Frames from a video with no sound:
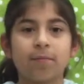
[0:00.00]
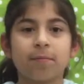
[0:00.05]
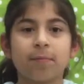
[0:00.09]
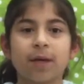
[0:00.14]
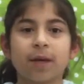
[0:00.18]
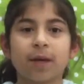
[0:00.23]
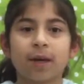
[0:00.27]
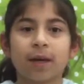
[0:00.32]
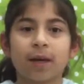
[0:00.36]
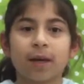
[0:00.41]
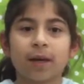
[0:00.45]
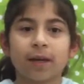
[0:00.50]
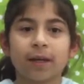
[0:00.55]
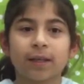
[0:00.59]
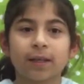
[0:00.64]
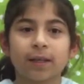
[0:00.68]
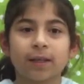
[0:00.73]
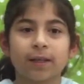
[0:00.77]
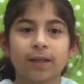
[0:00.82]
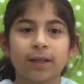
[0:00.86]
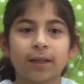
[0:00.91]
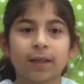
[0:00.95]

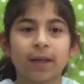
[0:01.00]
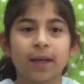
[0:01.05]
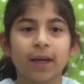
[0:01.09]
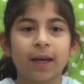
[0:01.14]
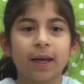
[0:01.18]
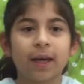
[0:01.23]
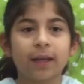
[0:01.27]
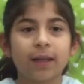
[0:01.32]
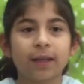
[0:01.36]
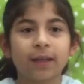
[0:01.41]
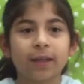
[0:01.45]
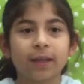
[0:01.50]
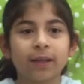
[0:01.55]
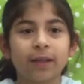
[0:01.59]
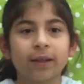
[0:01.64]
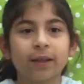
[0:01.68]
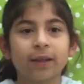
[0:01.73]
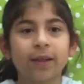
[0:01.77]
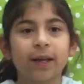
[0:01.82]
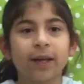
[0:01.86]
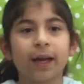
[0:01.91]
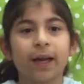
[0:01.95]
Because then
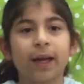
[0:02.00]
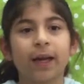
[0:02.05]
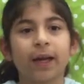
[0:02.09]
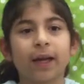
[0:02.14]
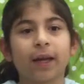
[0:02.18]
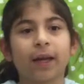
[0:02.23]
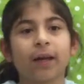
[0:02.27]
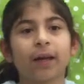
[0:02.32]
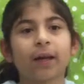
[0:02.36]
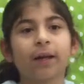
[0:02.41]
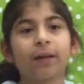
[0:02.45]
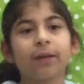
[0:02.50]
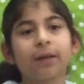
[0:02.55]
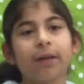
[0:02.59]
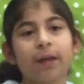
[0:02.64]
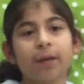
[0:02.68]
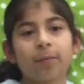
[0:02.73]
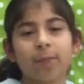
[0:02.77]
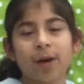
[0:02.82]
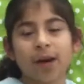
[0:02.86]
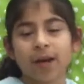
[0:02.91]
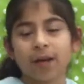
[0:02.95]

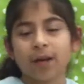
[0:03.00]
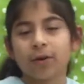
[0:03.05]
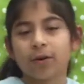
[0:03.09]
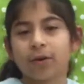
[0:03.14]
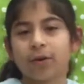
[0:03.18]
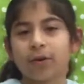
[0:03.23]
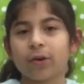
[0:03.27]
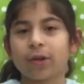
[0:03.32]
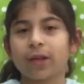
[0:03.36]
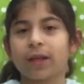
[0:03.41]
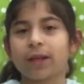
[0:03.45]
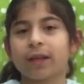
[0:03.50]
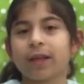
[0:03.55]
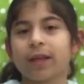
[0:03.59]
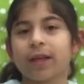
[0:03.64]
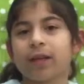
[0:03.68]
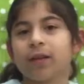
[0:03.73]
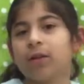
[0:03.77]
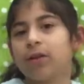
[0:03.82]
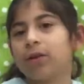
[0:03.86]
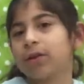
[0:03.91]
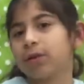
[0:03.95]
they might know that they
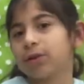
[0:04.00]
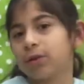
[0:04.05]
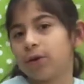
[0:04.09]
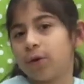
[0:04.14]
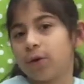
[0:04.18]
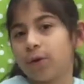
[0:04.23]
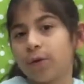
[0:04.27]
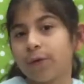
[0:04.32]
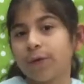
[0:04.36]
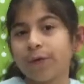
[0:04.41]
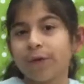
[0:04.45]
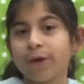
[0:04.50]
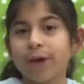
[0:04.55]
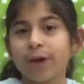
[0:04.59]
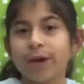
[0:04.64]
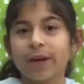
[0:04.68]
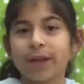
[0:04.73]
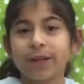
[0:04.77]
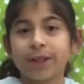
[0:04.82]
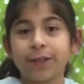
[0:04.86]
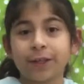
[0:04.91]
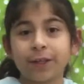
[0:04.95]
looked
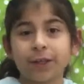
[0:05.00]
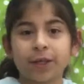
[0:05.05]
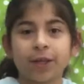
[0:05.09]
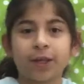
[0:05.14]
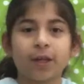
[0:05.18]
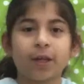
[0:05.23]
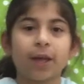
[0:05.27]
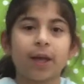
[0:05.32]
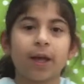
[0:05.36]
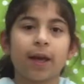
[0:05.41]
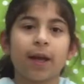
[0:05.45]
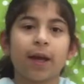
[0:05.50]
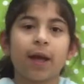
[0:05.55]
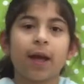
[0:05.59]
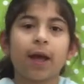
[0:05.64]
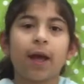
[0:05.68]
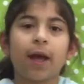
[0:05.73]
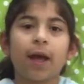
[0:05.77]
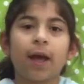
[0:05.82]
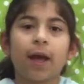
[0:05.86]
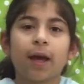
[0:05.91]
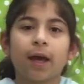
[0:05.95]
over and cheated,
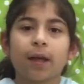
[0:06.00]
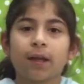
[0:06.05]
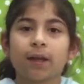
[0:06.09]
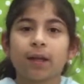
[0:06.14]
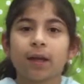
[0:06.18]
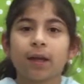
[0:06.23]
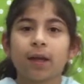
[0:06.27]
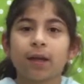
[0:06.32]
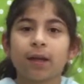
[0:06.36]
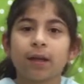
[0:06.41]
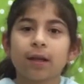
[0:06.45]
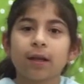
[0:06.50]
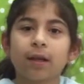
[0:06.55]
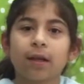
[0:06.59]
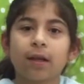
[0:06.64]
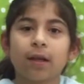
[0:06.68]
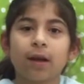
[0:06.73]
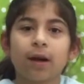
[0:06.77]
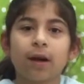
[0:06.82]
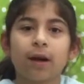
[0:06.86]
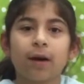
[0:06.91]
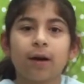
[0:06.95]
and then
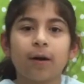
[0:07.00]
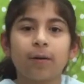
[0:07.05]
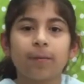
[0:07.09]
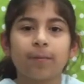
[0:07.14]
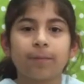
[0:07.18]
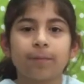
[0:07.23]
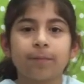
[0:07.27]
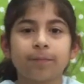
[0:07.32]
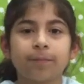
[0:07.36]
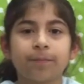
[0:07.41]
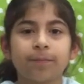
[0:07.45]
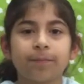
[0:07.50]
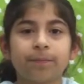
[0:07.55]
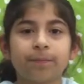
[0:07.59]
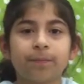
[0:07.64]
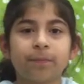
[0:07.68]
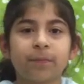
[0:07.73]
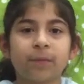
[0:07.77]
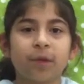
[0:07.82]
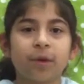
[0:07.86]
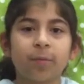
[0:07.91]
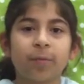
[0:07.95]

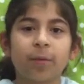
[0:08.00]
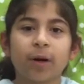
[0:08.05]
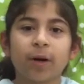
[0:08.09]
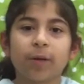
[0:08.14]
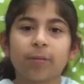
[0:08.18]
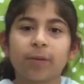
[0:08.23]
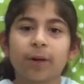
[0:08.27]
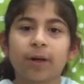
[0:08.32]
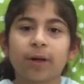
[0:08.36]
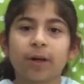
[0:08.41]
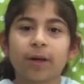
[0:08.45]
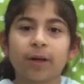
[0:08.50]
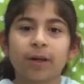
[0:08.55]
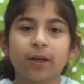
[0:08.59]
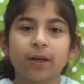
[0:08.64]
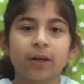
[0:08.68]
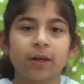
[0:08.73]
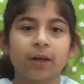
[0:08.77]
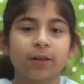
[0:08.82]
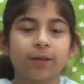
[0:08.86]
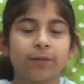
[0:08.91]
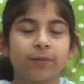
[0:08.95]
they're probably
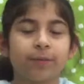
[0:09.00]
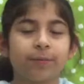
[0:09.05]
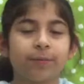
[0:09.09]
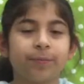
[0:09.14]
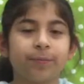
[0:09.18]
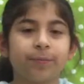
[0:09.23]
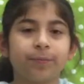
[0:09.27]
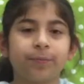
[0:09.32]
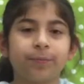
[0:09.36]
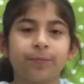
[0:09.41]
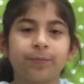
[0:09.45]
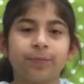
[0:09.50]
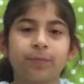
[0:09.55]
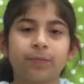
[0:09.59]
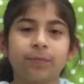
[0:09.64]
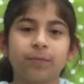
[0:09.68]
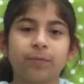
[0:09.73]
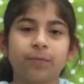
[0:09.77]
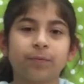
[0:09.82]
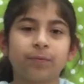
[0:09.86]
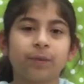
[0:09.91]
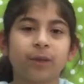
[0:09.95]
gonna
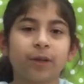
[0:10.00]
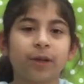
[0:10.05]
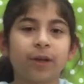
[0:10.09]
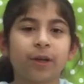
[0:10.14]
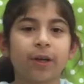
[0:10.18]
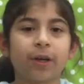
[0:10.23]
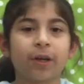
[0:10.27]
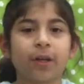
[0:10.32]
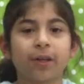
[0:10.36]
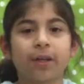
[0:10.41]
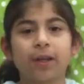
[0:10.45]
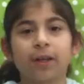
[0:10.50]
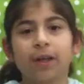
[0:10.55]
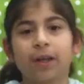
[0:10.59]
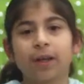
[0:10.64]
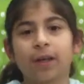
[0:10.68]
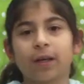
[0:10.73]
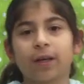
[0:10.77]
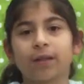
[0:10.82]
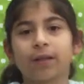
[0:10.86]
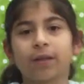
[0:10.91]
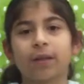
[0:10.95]
they're gonna
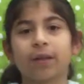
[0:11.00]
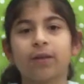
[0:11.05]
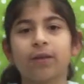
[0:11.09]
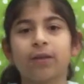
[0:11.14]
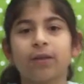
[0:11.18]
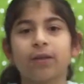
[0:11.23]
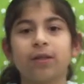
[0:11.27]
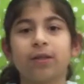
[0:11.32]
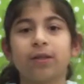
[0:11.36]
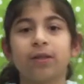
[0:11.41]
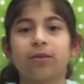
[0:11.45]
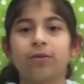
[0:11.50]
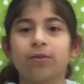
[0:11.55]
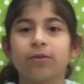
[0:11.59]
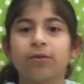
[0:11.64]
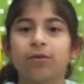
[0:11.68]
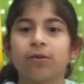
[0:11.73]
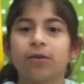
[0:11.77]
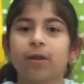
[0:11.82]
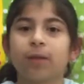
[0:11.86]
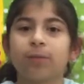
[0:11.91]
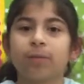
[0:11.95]
like tell the teacher
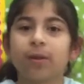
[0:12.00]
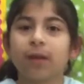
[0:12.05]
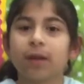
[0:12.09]
or something.